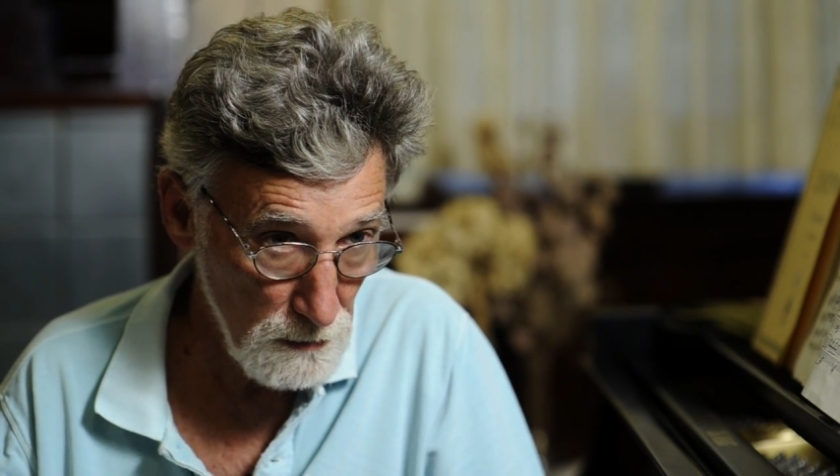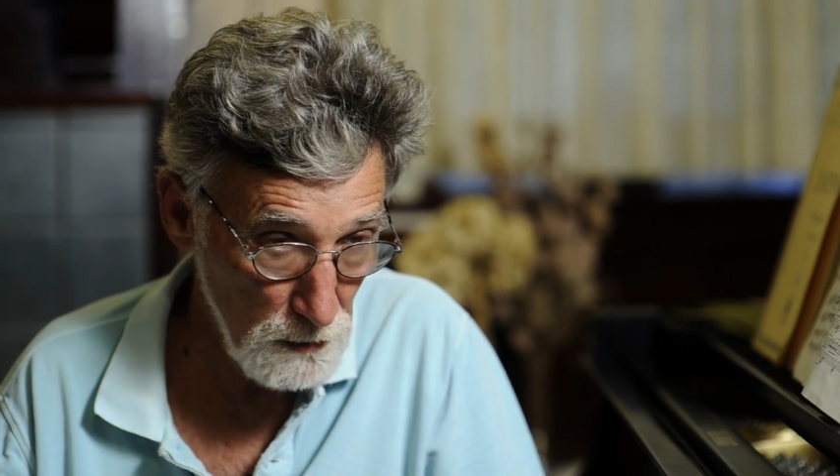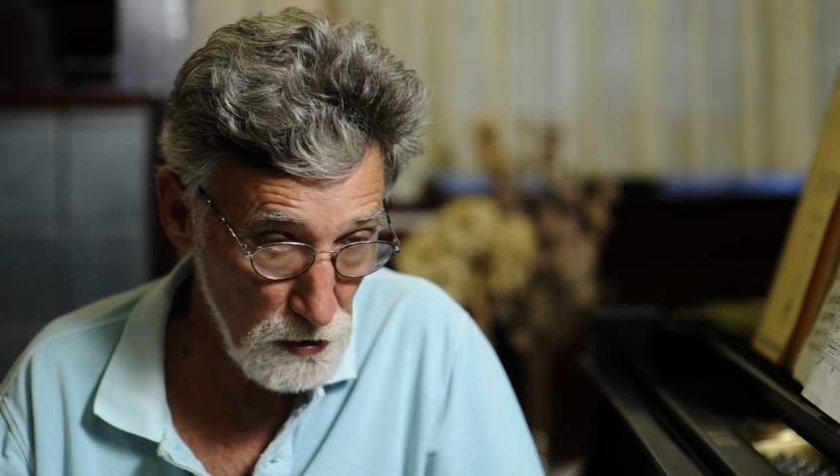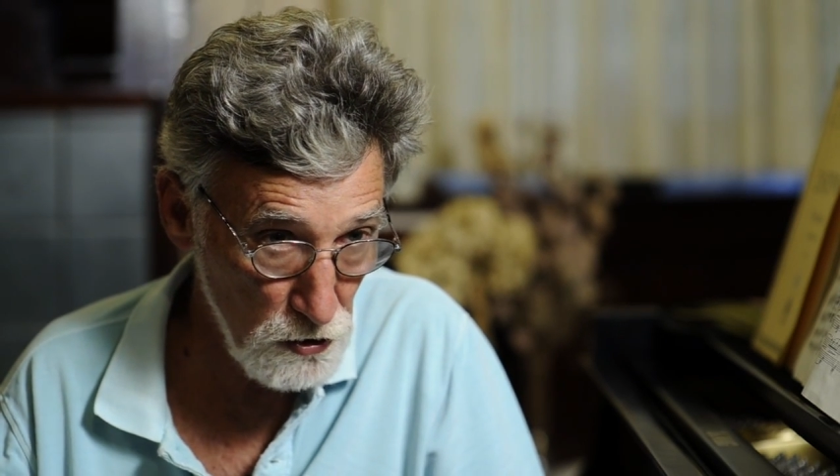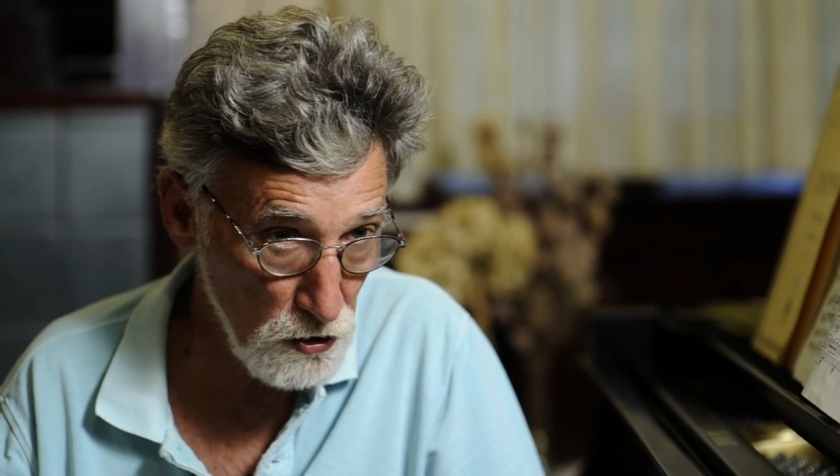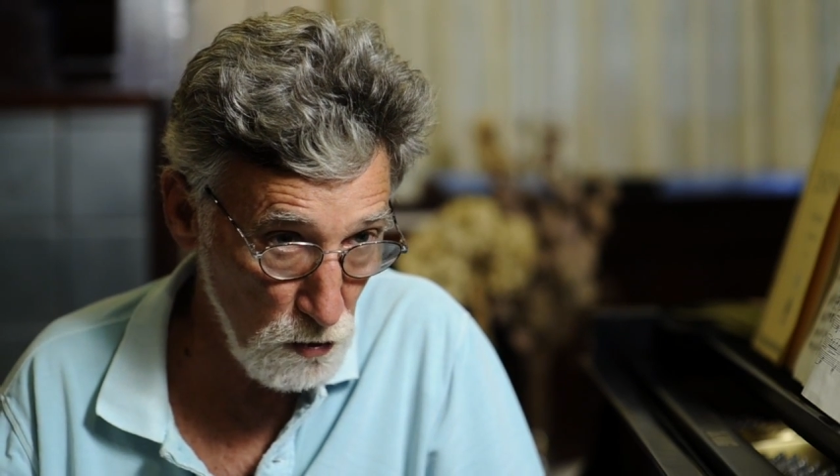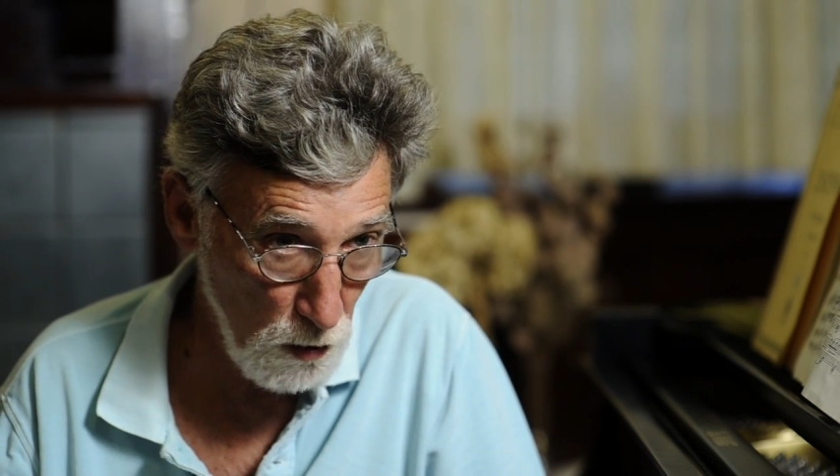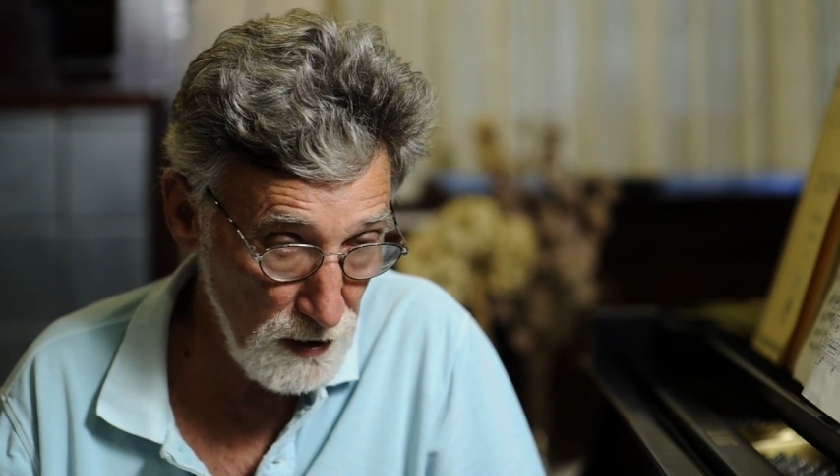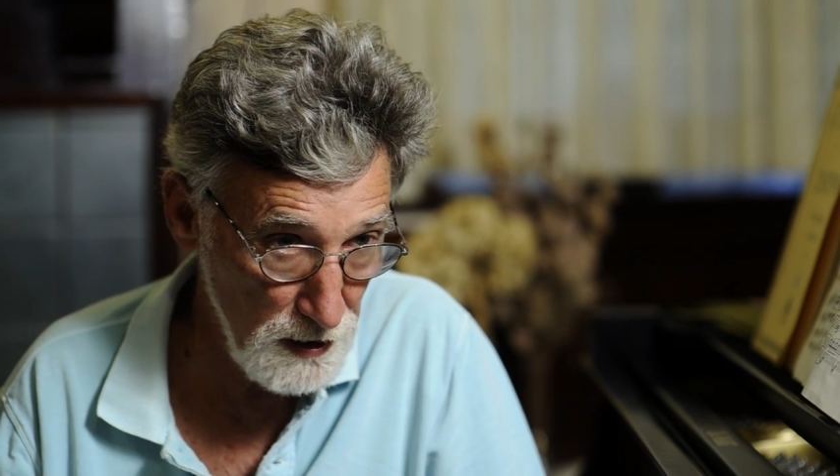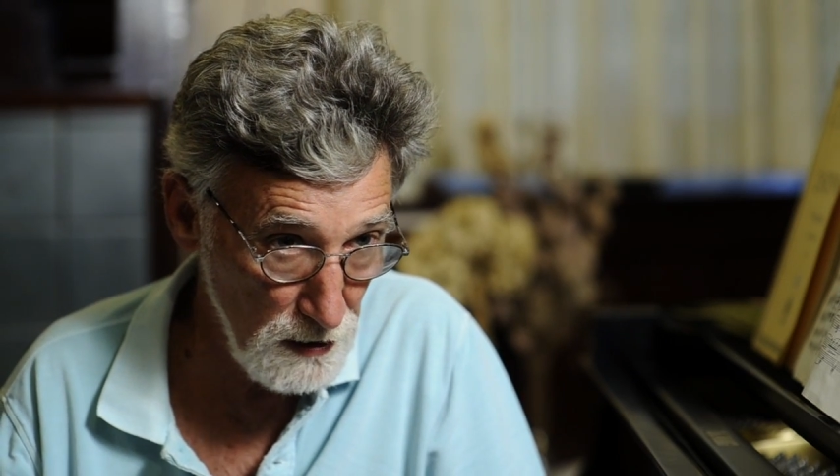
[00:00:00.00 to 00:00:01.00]
which took
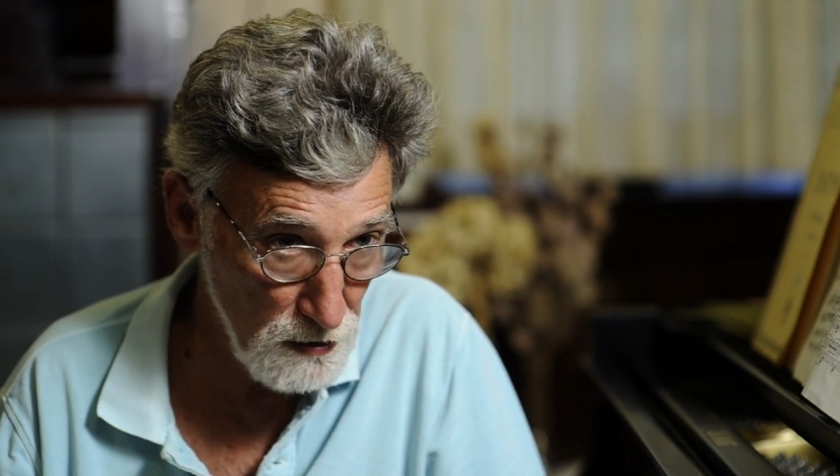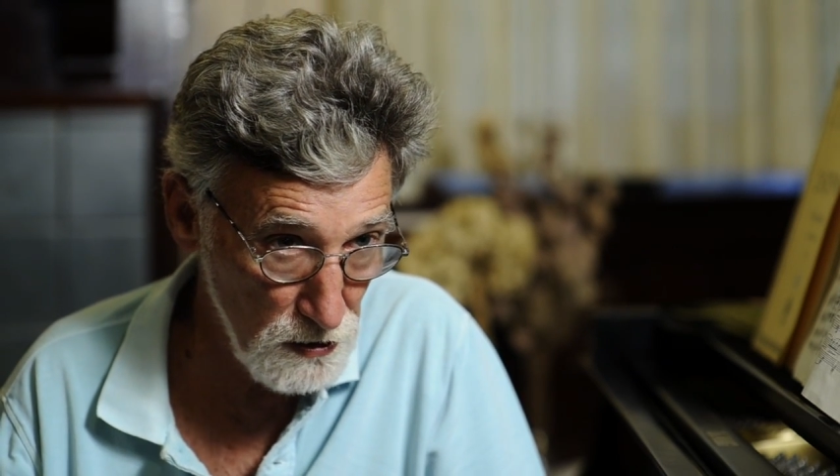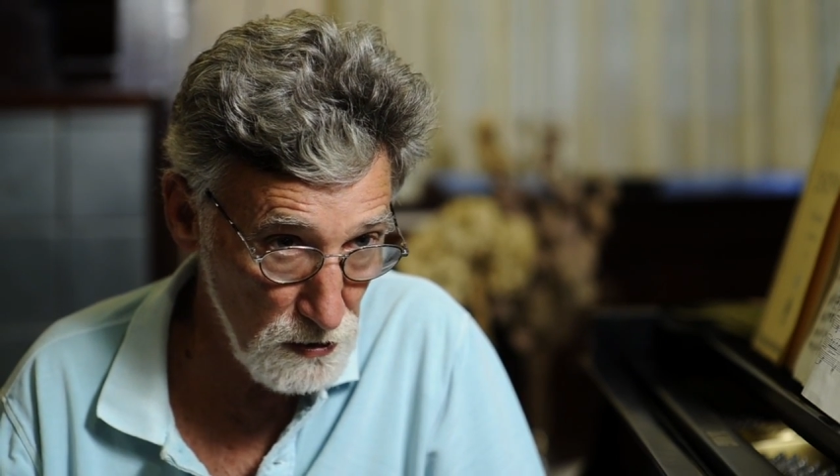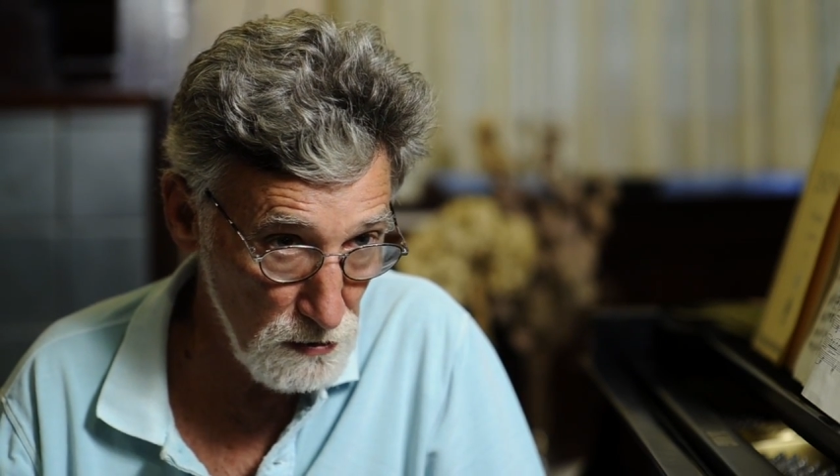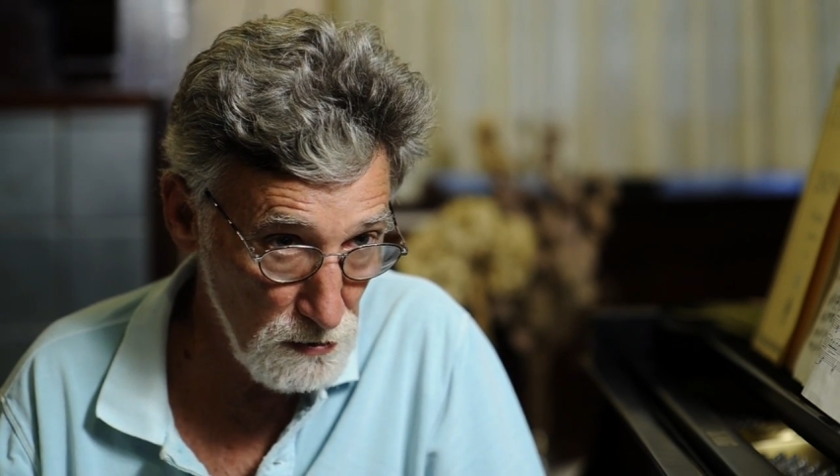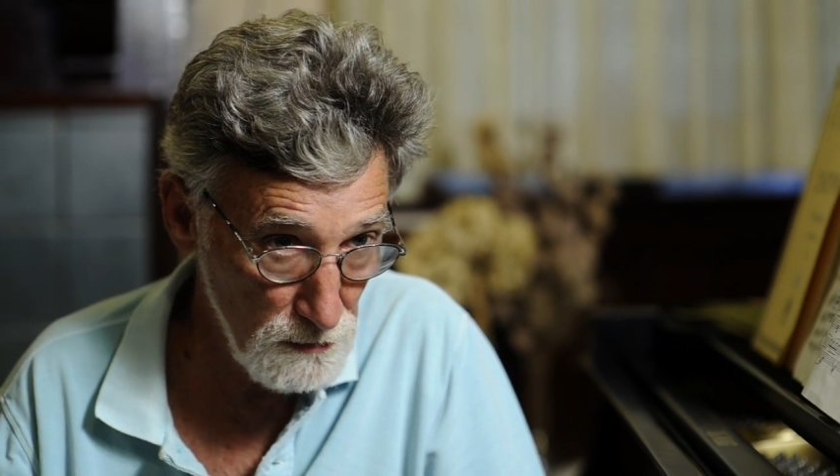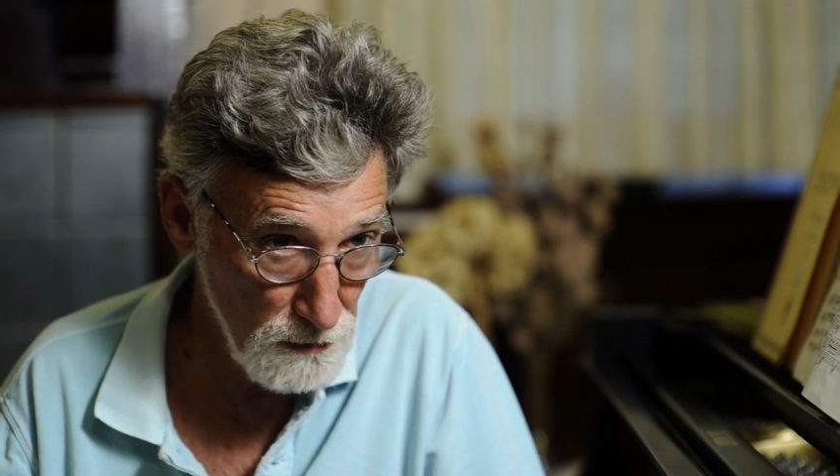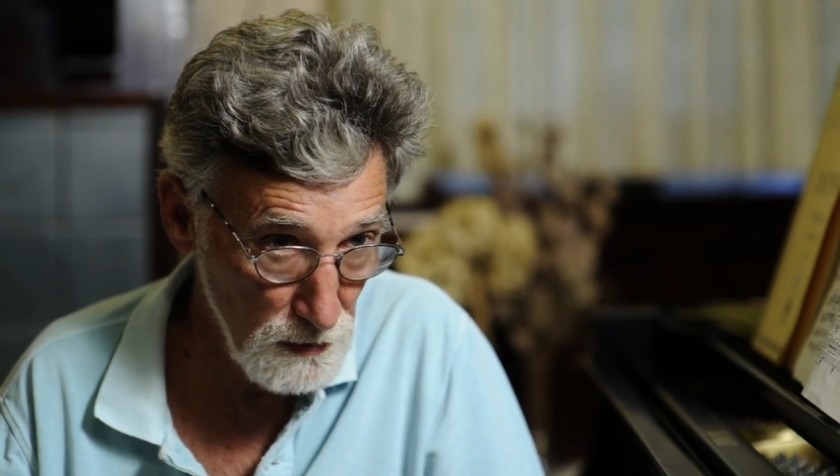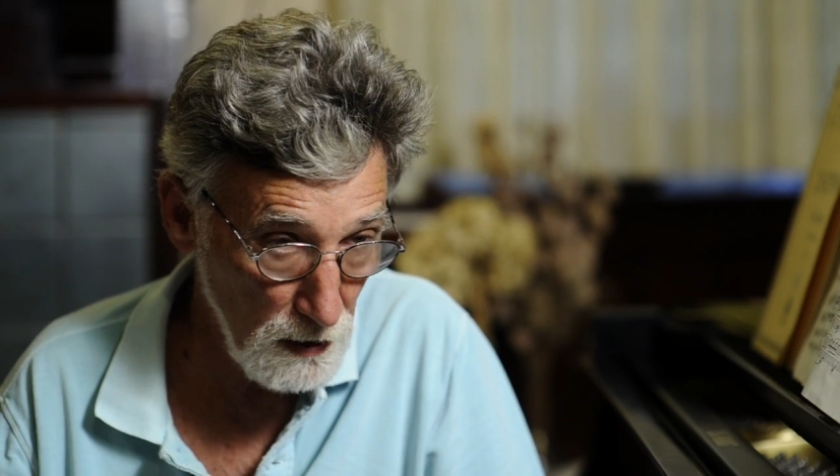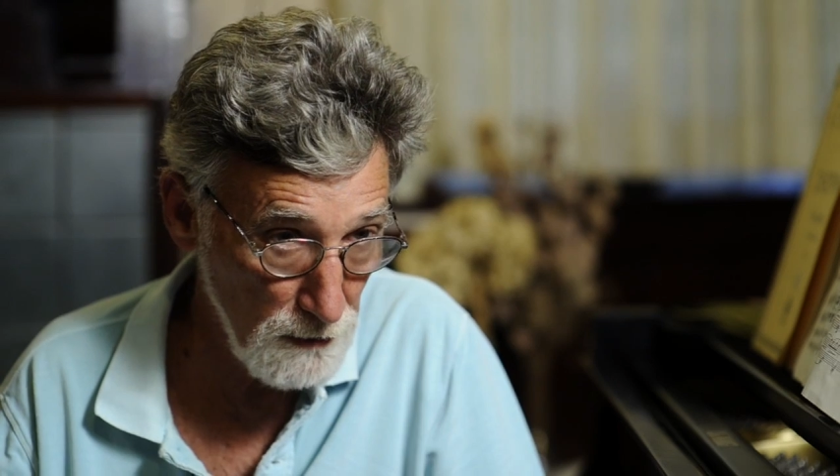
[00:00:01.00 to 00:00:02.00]
20 years to
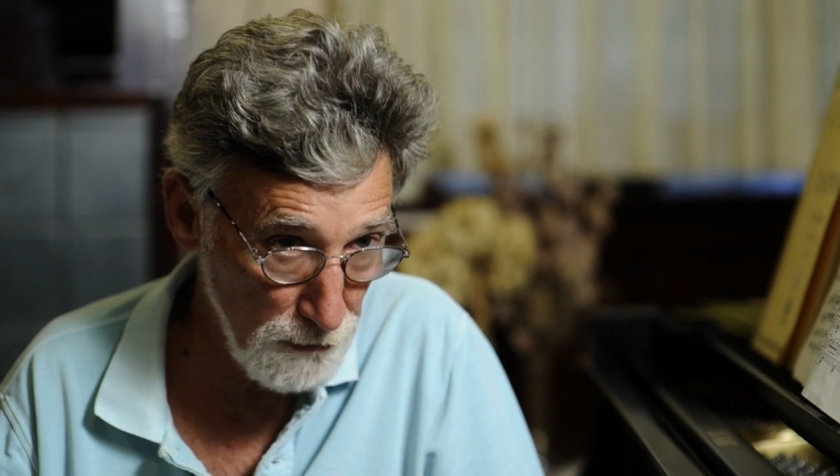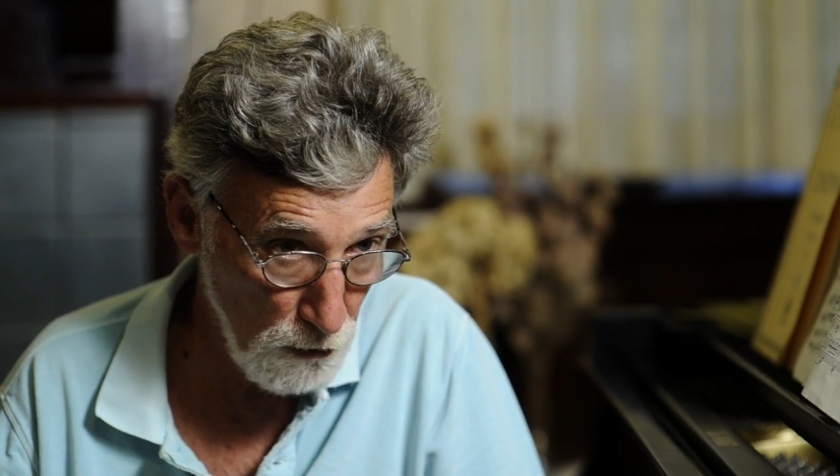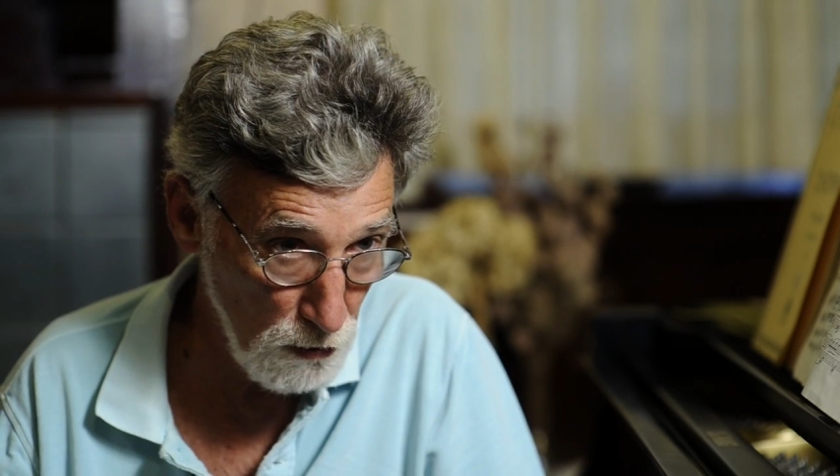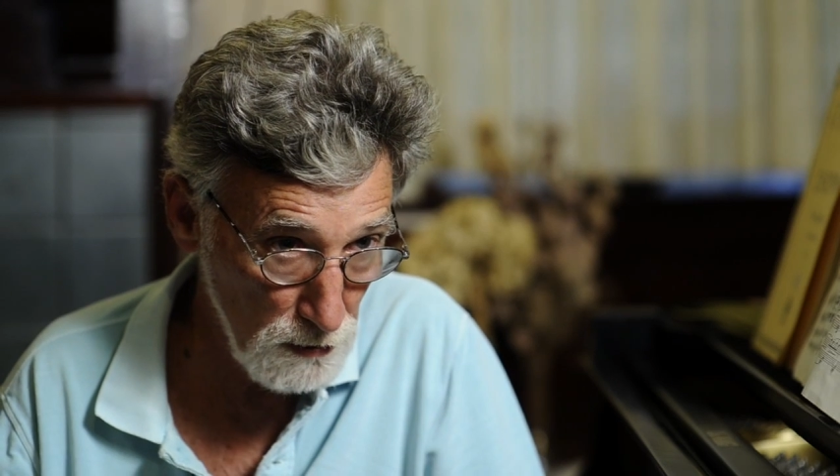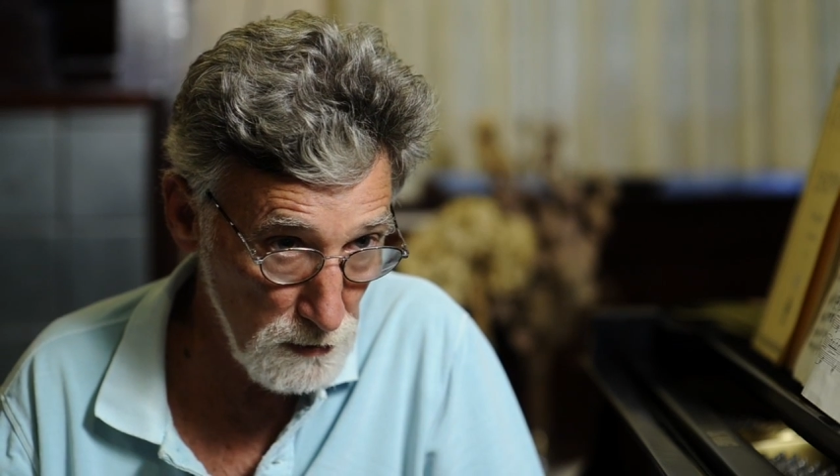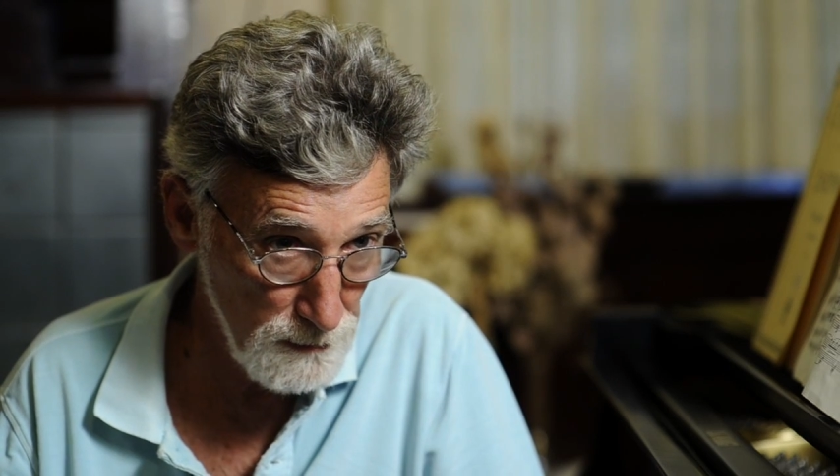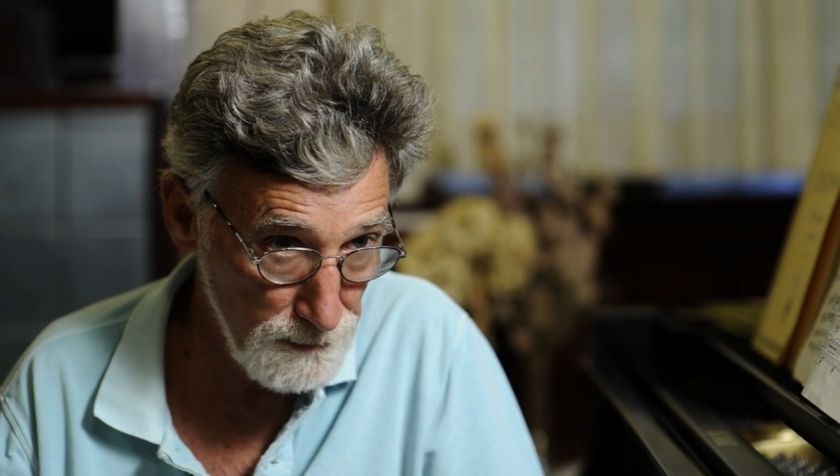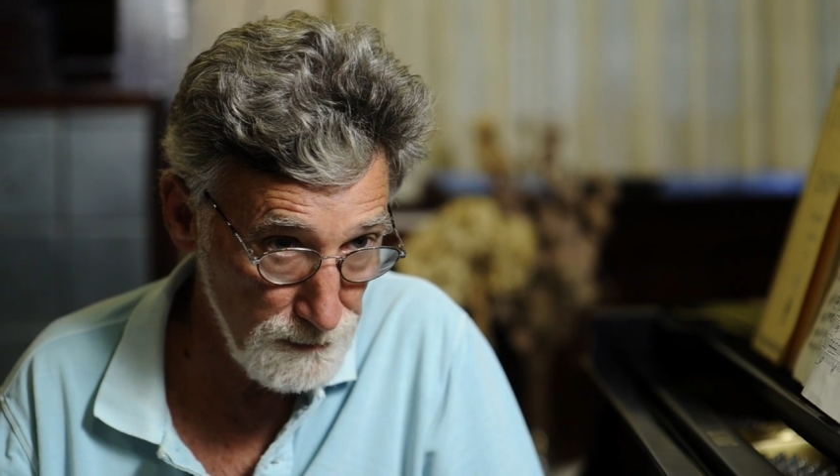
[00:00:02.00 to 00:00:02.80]
unfold.